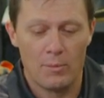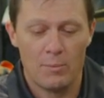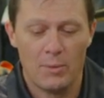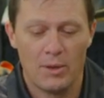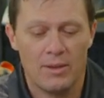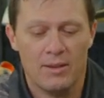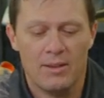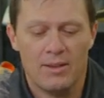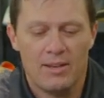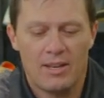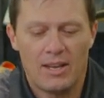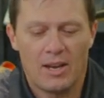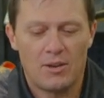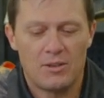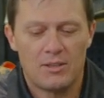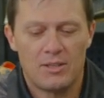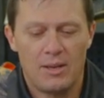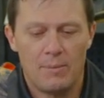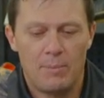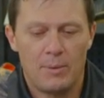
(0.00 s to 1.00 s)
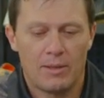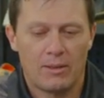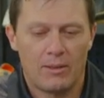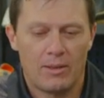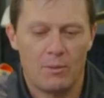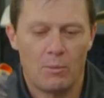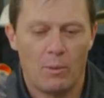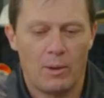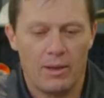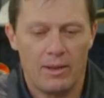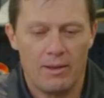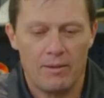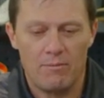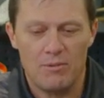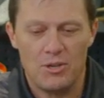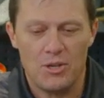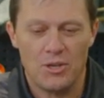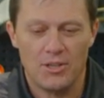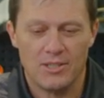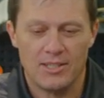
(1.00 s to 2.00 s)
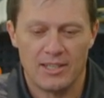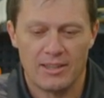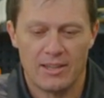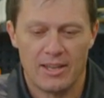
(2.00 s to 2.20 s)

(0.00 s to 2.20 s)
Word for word: But typically we're using